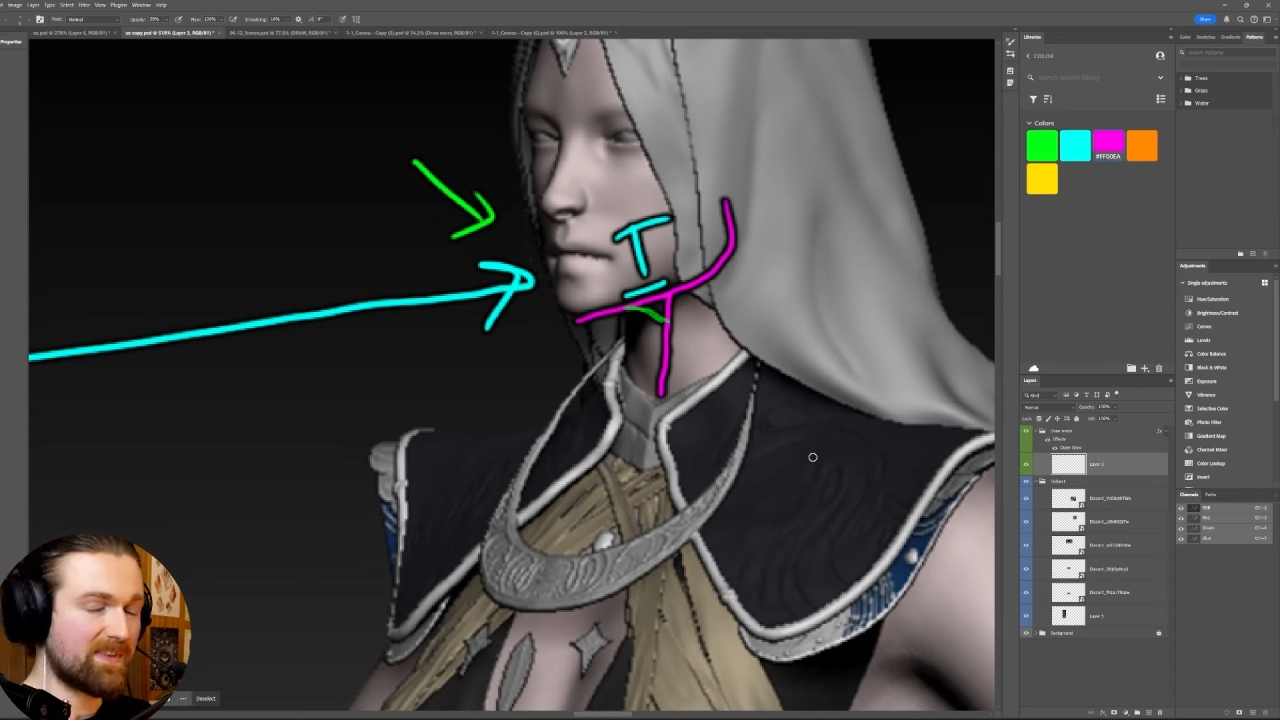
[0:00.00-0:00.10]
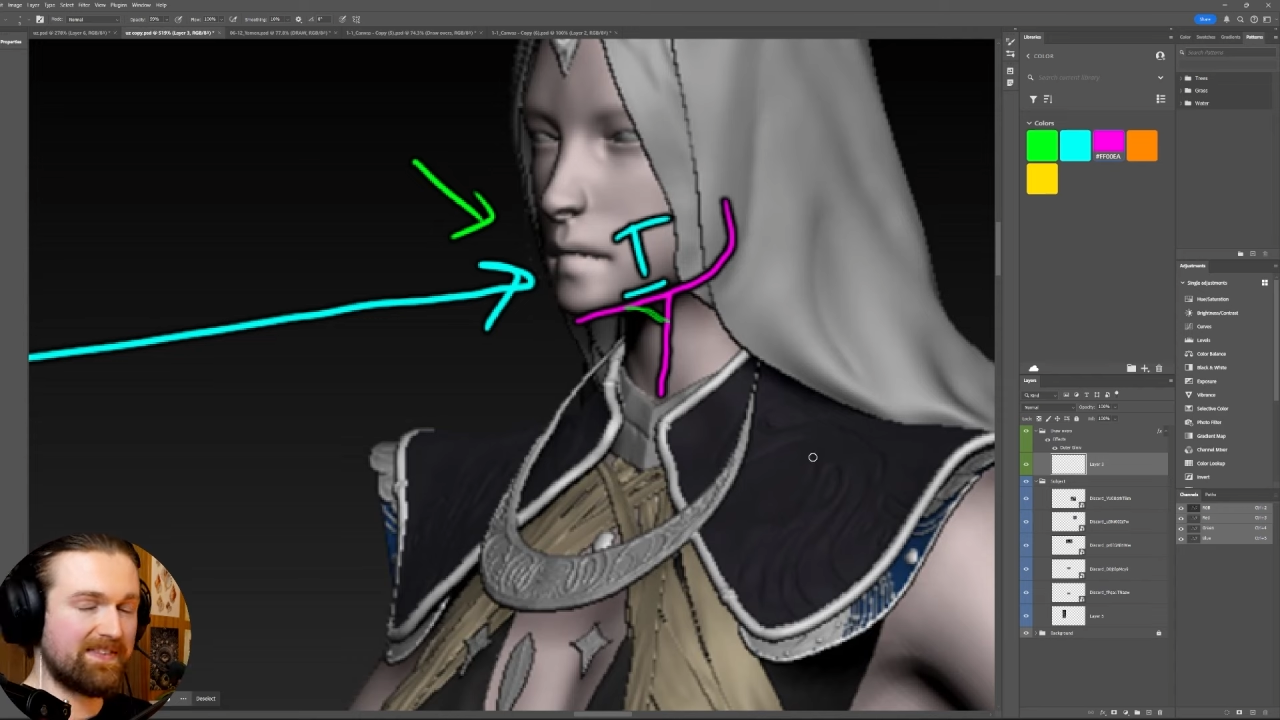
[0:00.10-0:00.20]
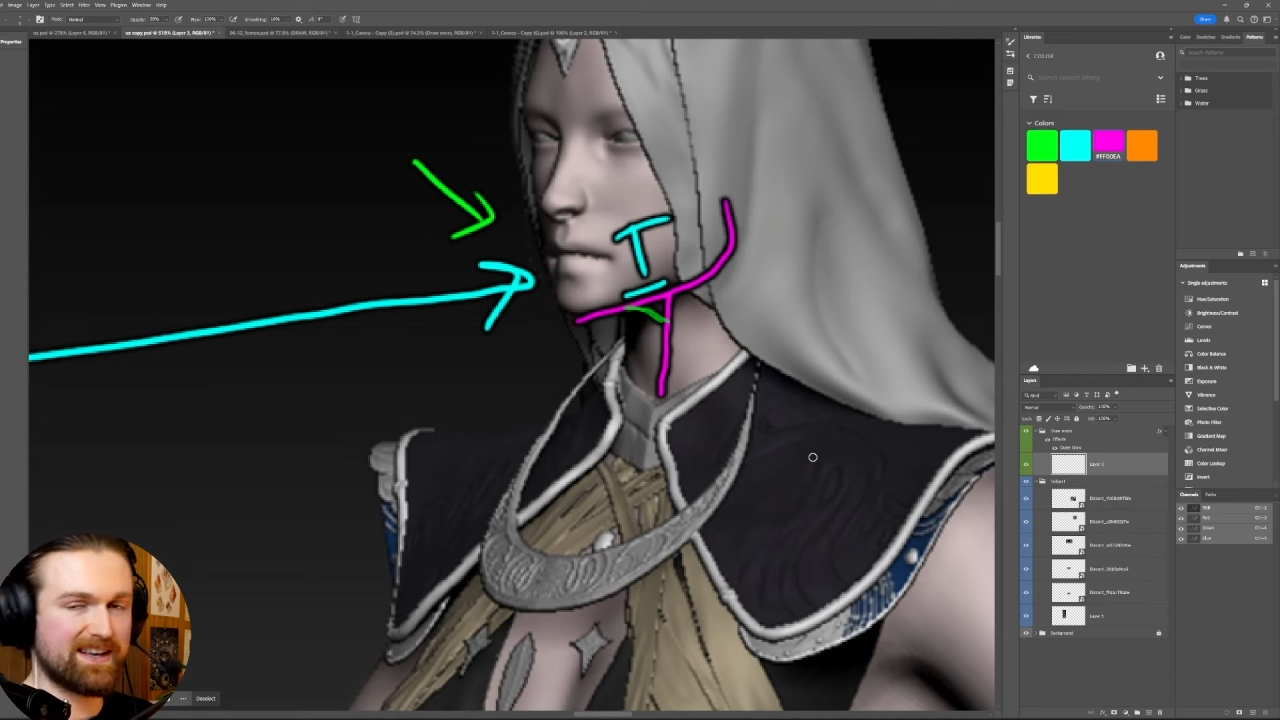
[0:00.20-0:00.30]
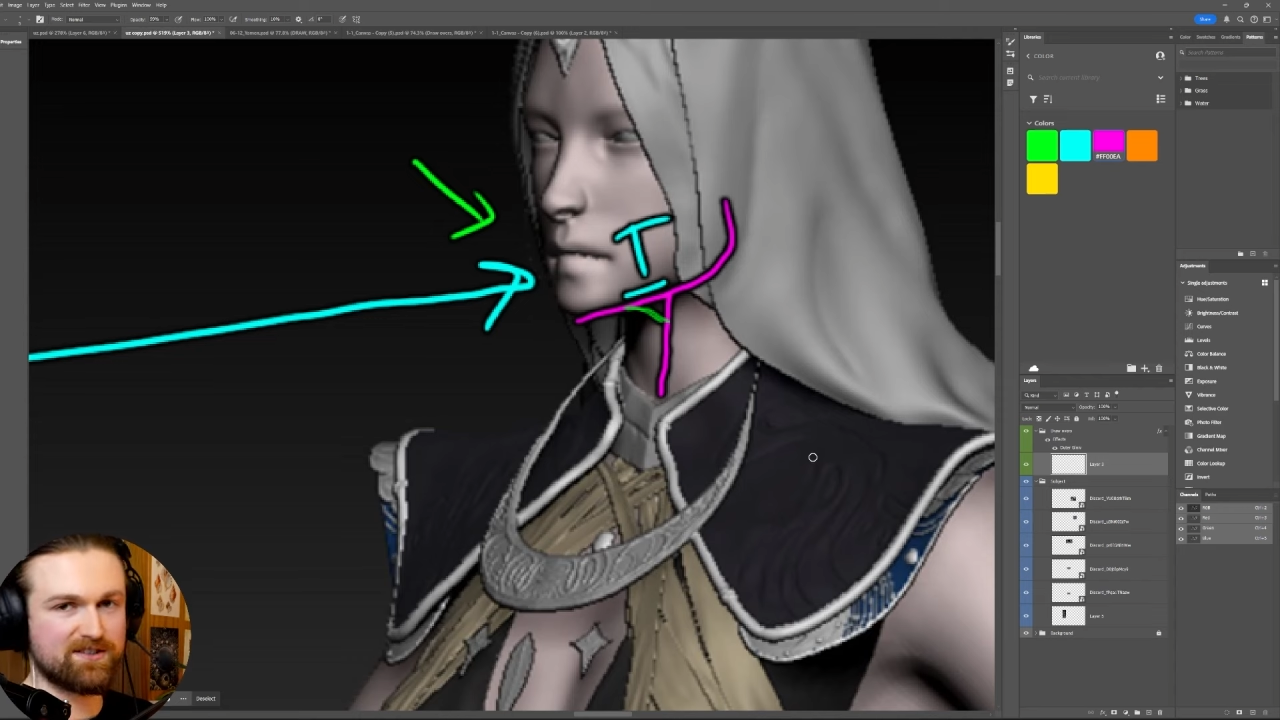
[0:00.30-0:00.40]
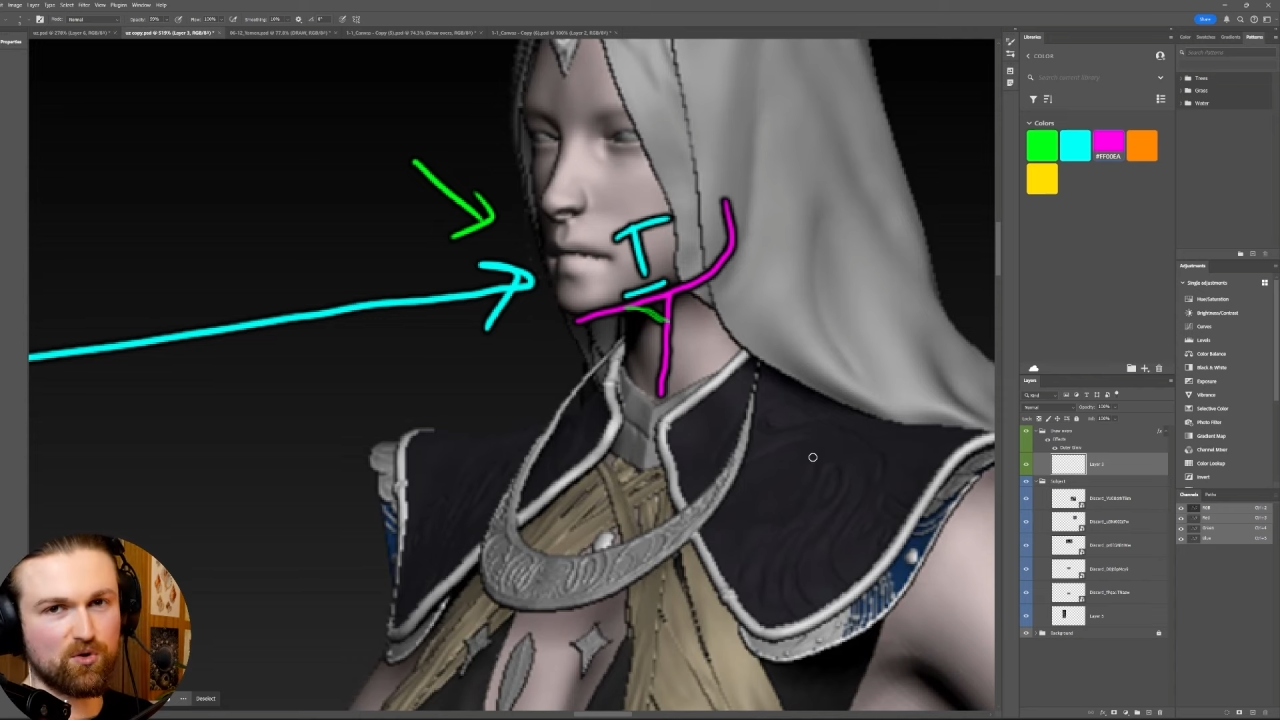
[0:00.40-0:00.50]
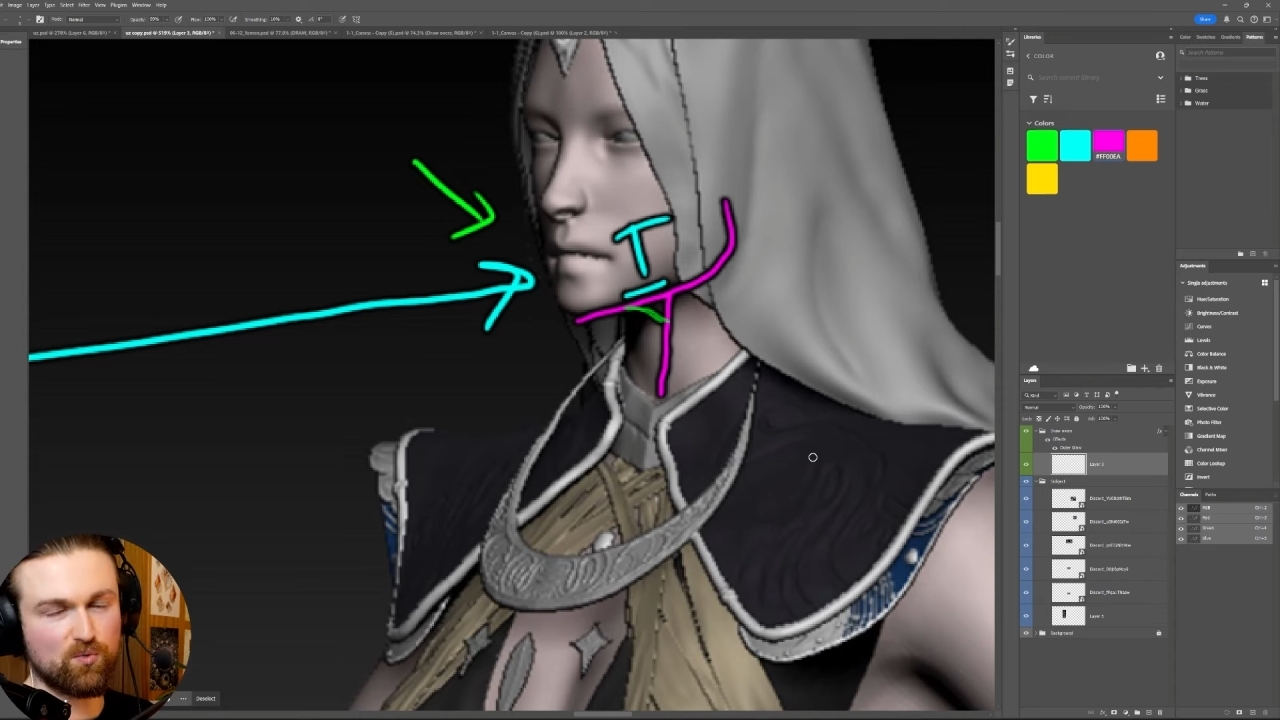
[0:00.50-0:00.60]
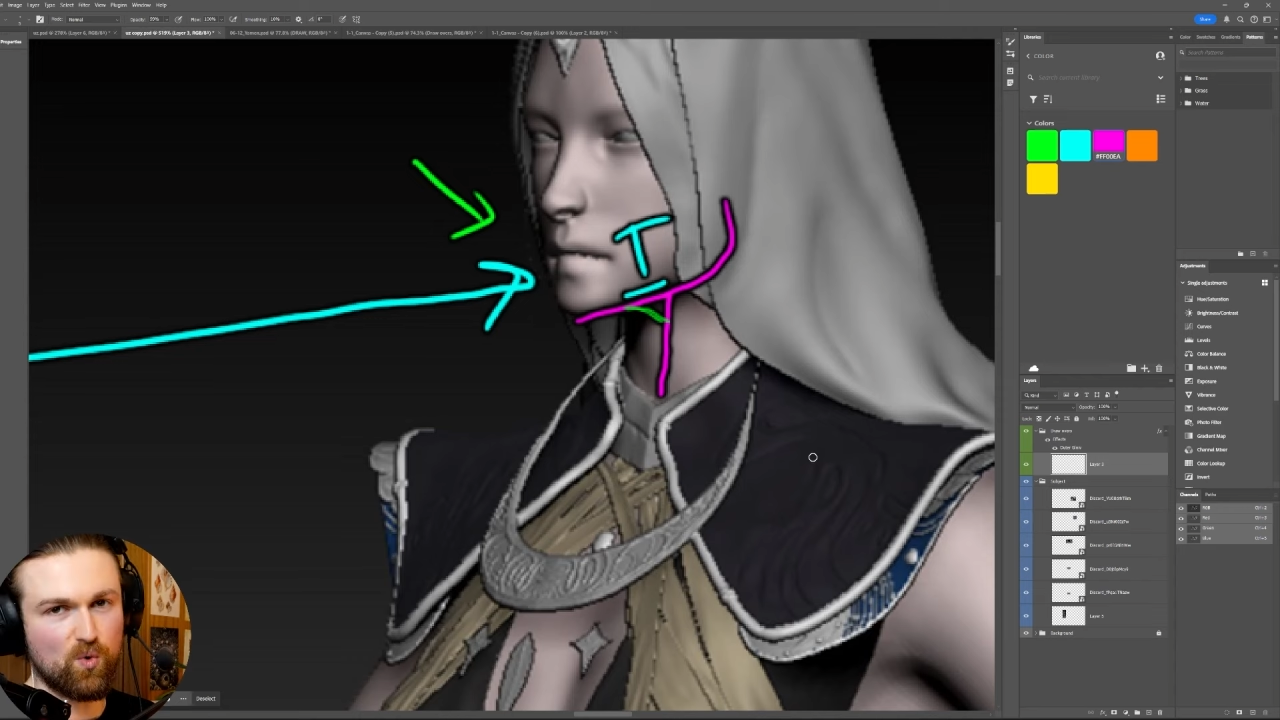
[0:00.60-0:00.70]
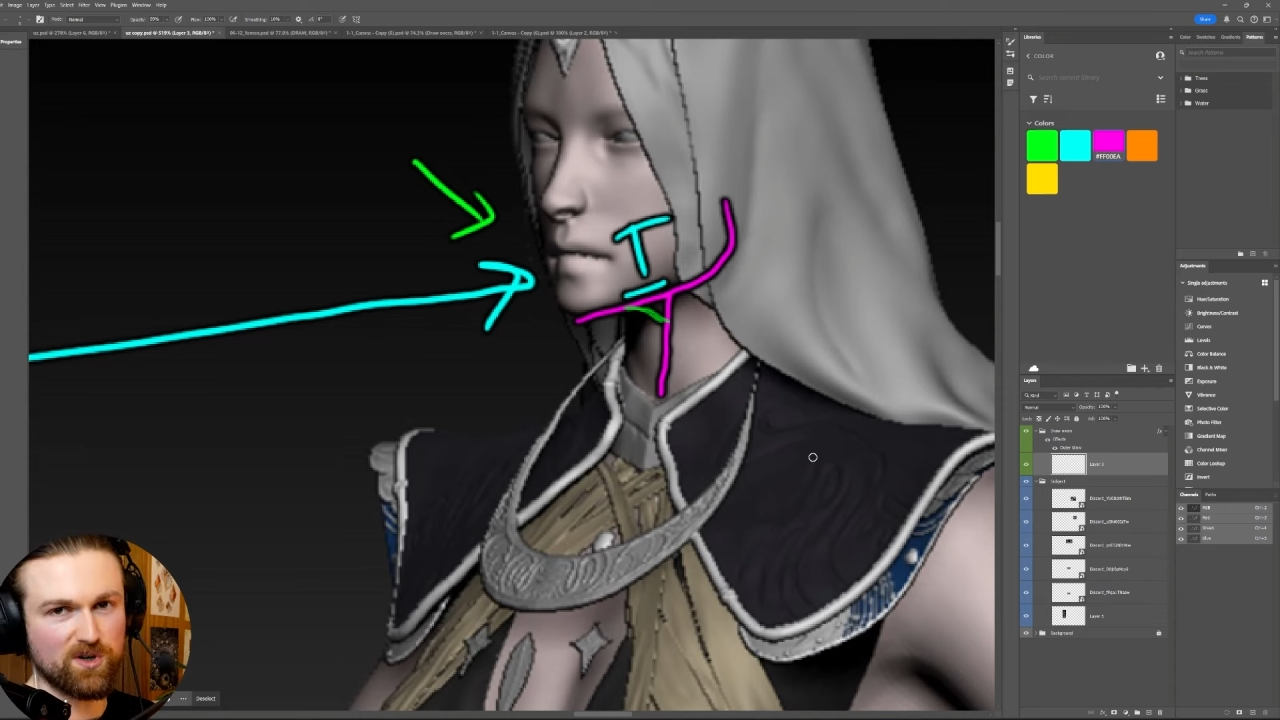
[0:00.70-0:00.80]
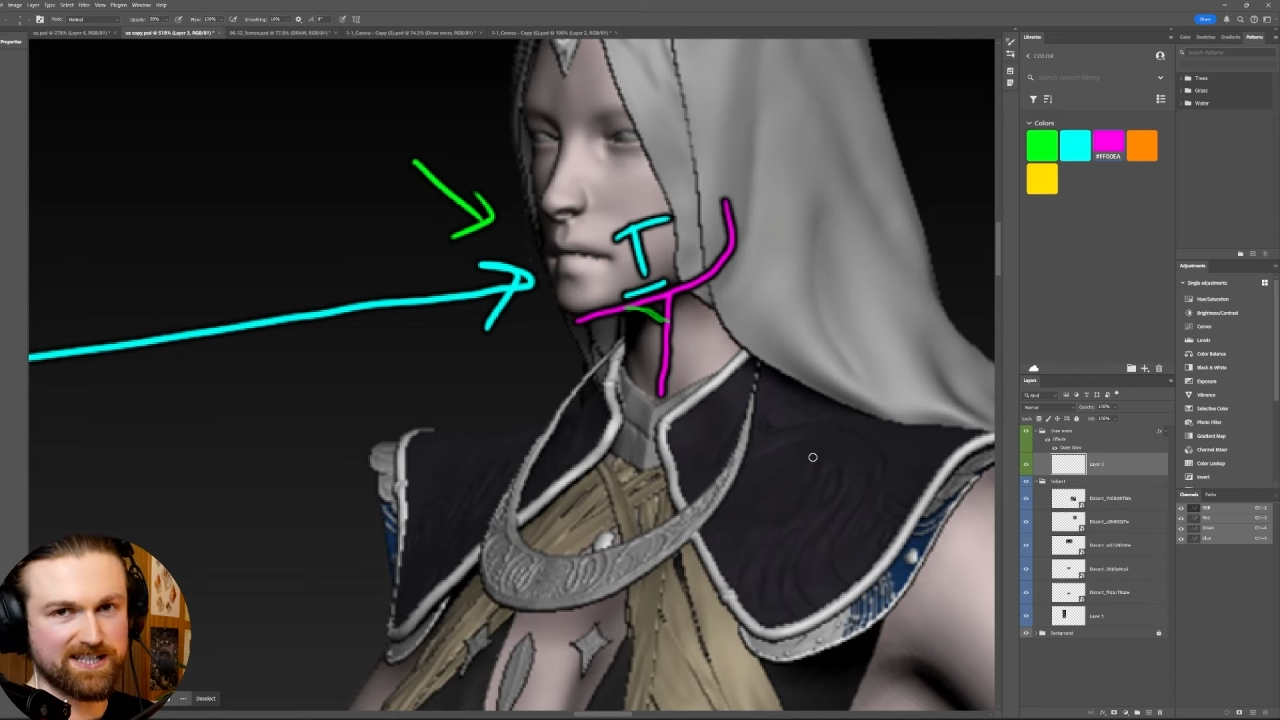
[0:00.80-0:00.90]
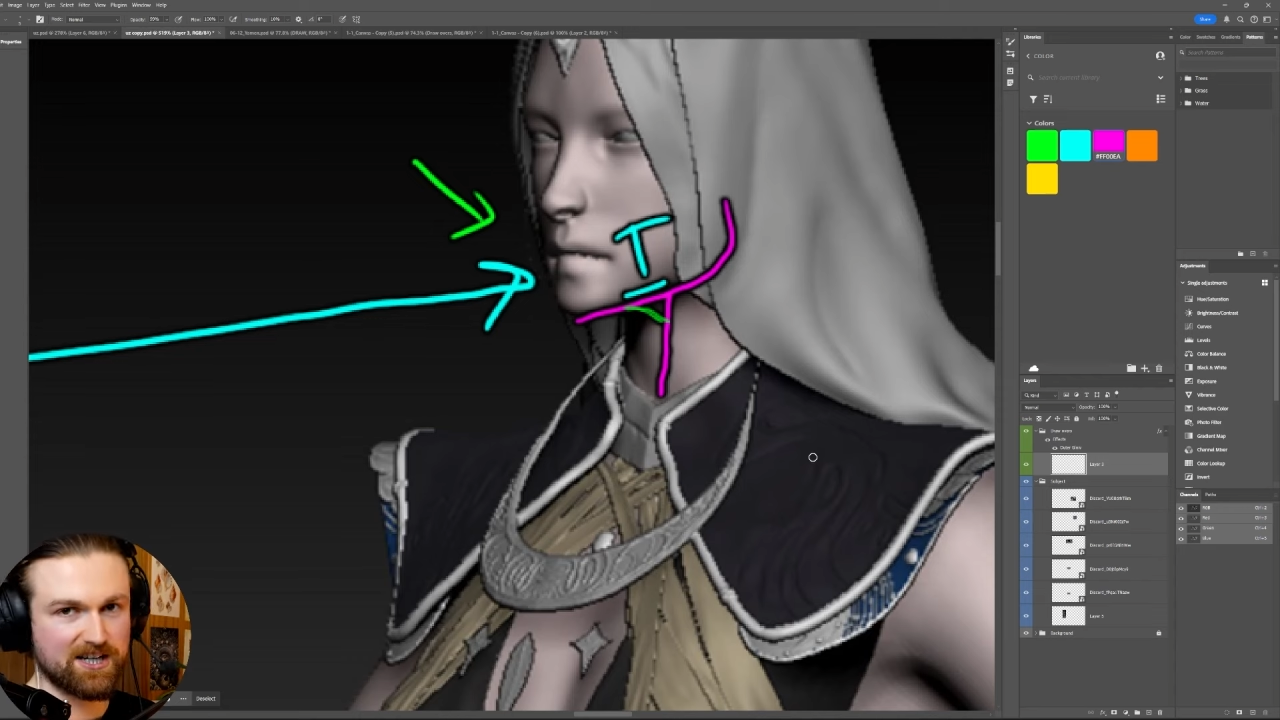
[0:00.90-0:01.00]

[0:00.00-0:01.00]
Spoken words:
and that's not what's